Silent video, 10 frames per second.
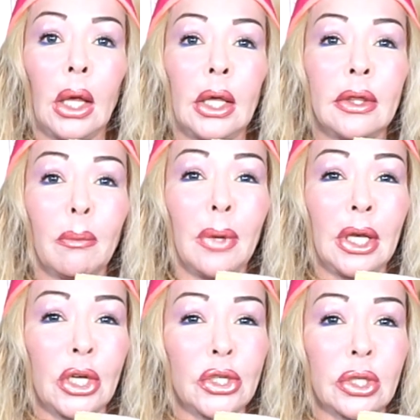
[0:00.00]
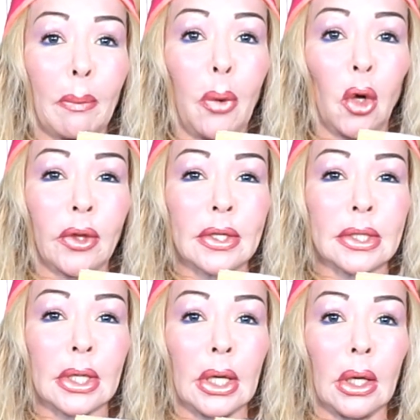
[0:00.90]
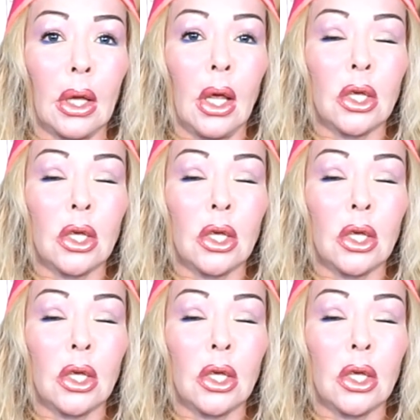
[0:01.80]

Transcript: it diminishes the potency.